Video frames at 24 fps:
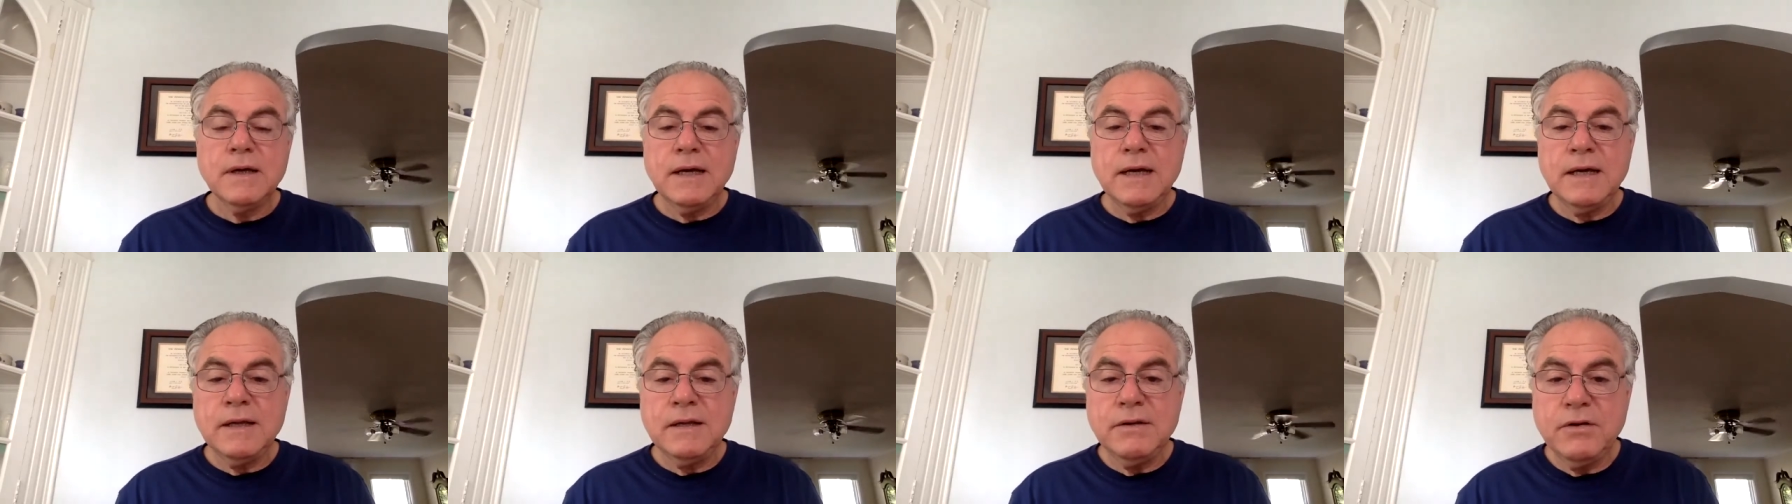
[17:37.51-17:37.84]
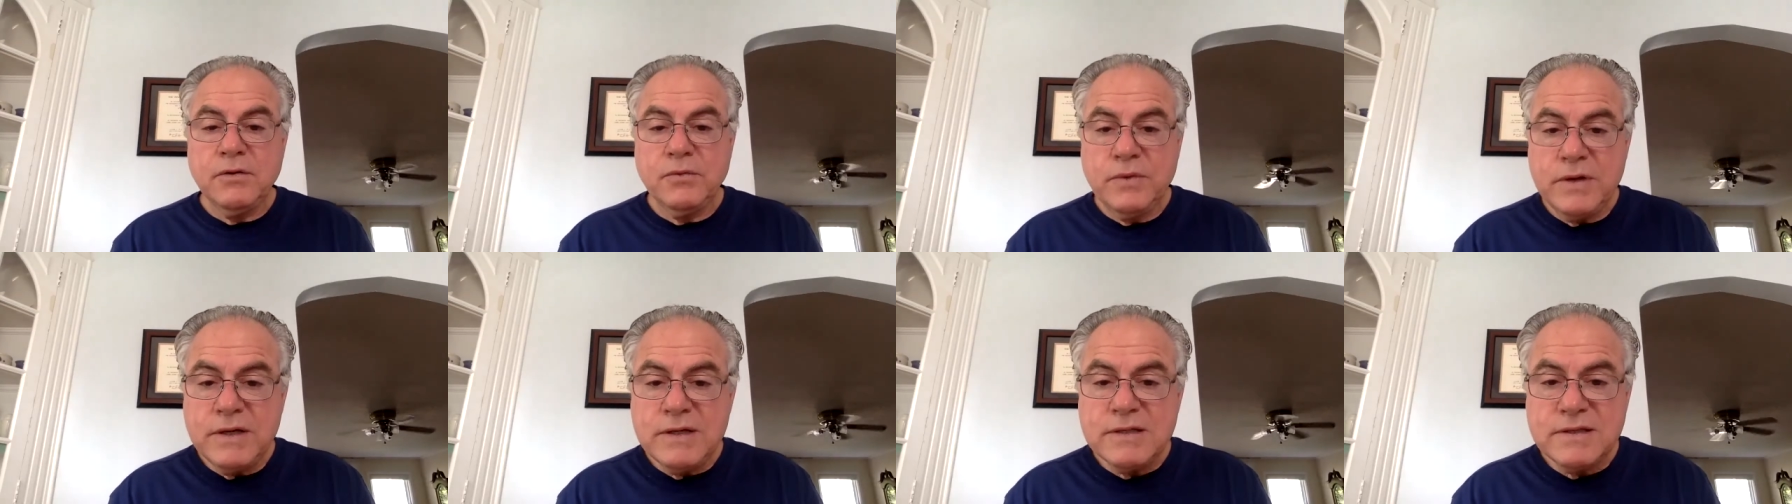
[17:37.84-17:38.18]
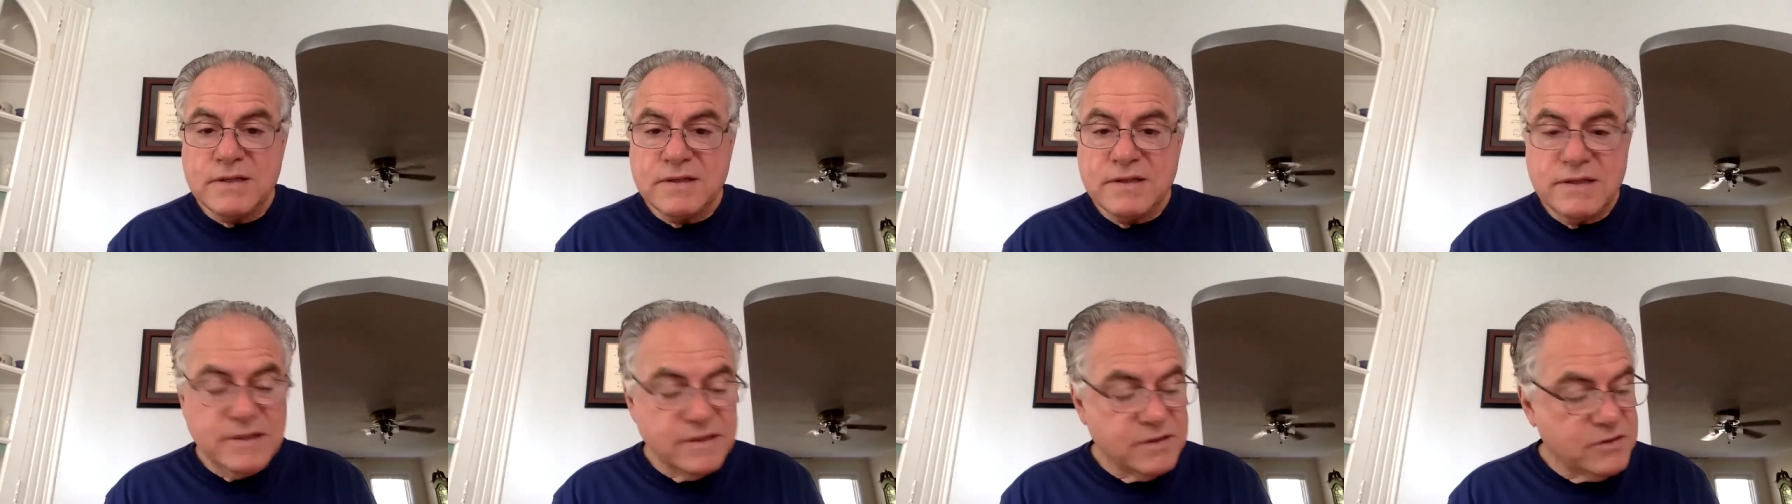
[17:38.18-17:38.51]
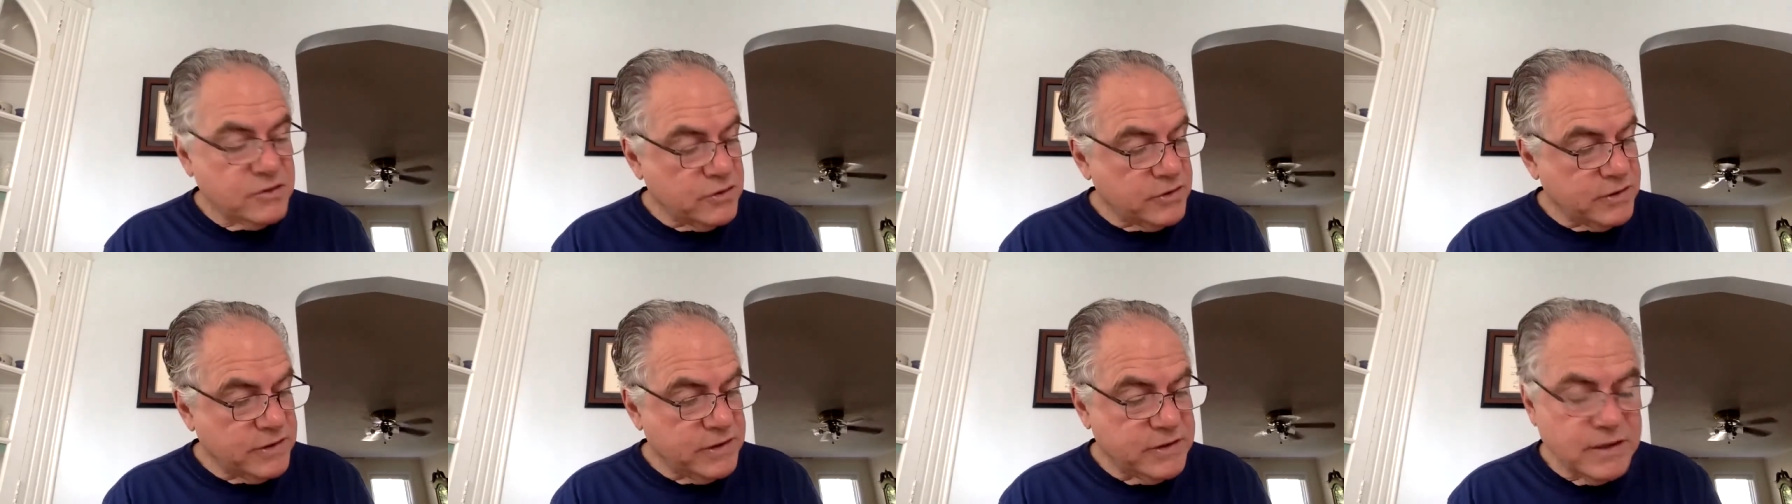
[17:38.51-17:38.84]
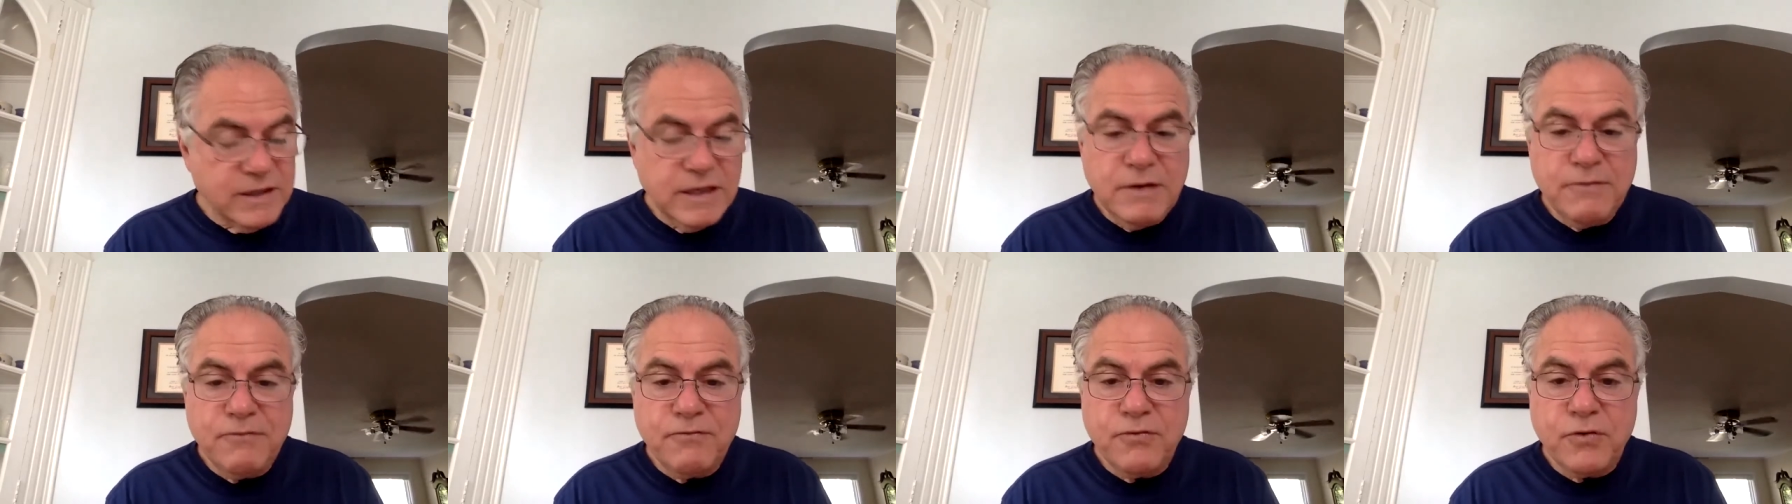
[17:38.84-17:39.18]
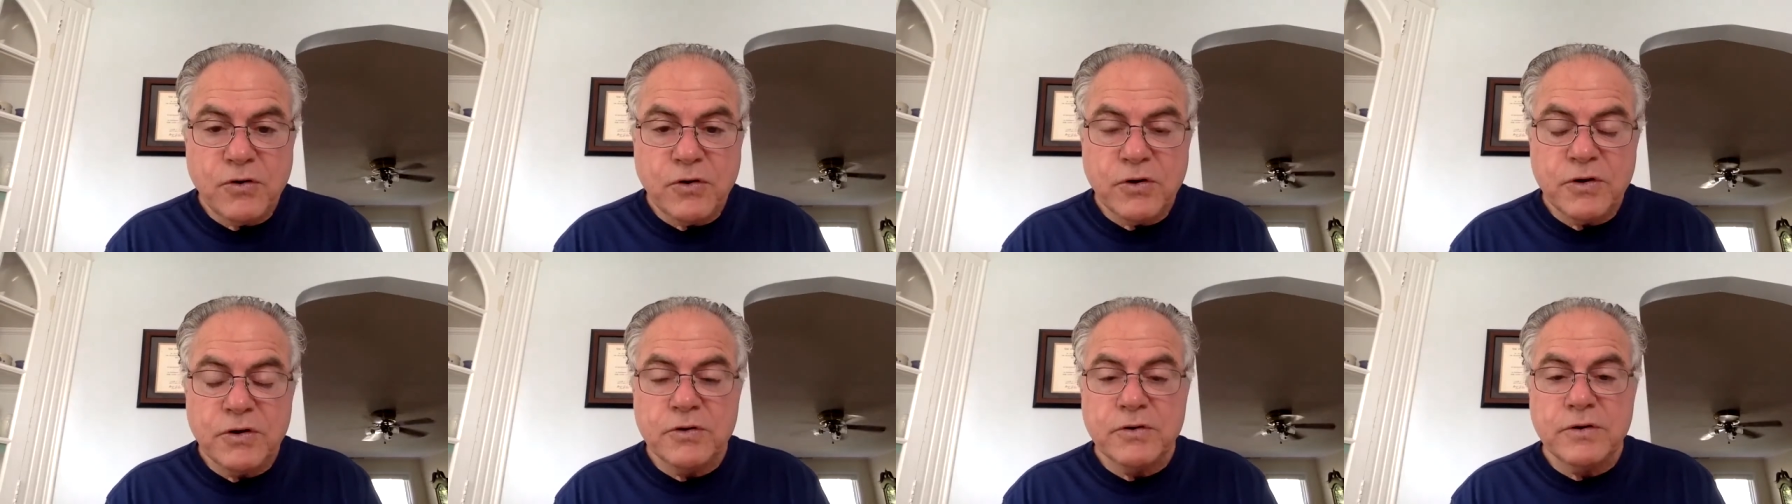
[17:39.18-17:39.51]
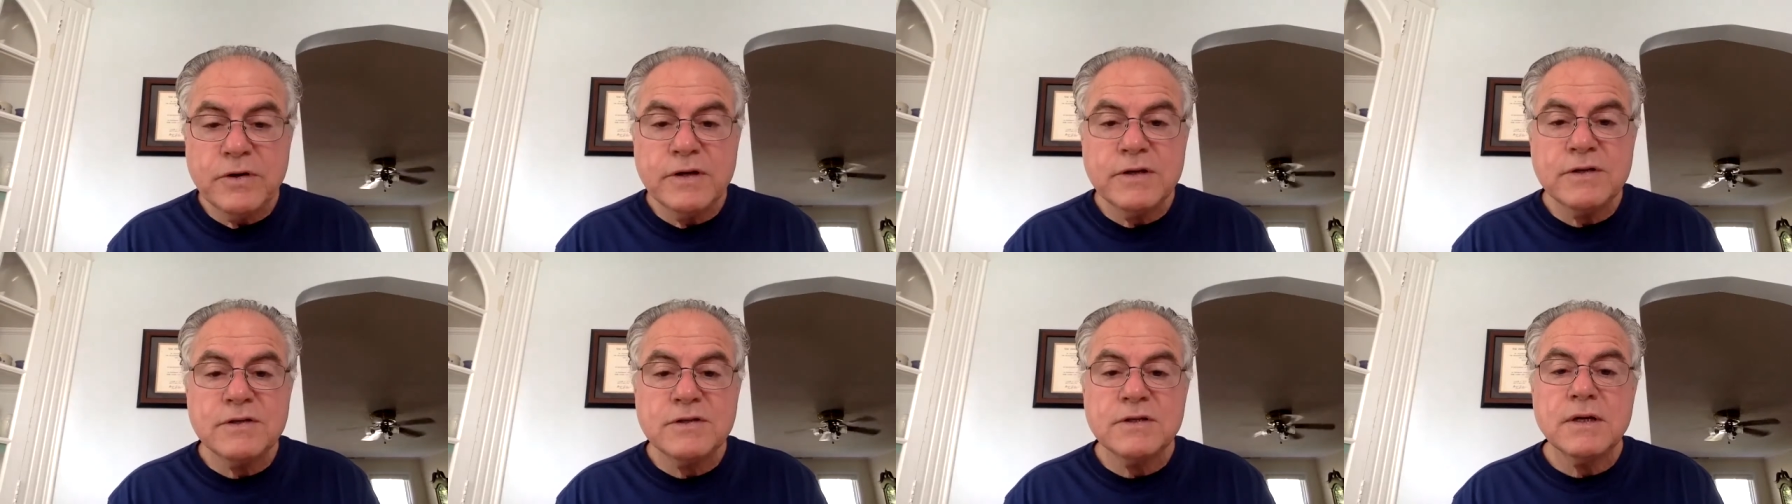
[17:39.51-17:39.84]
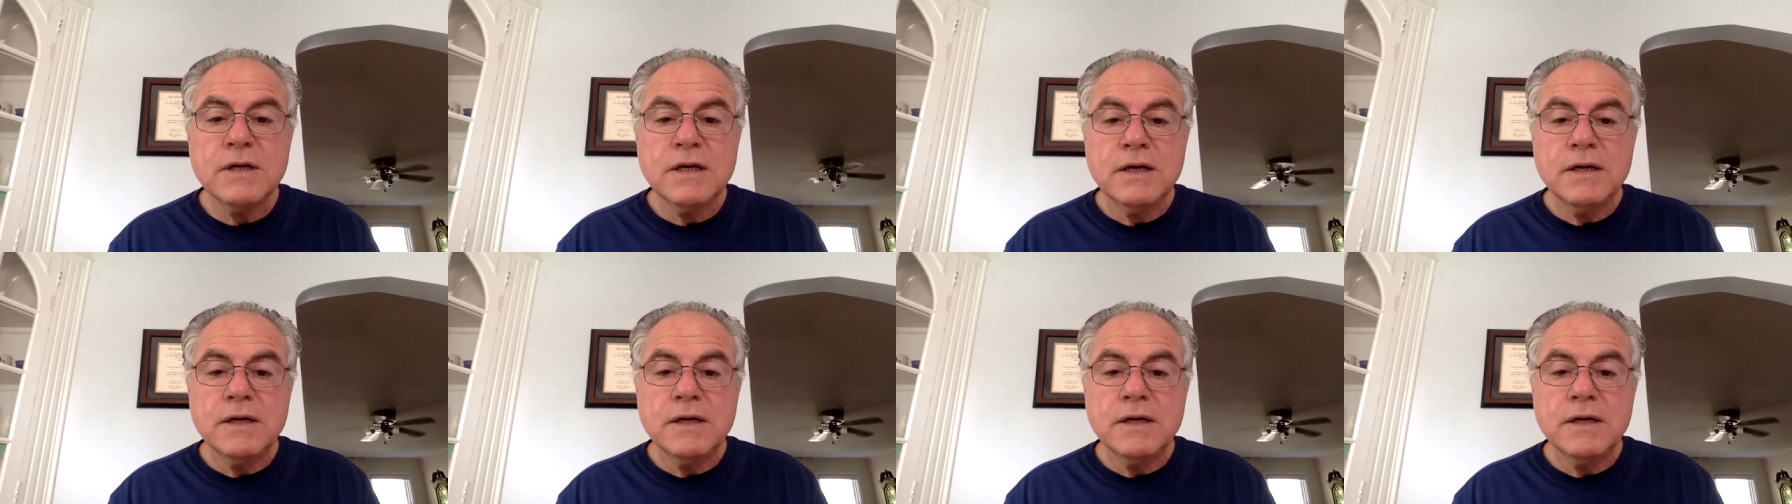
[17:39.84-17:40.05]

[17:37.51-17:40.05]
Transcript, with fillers: And the reasons he's going to give for you is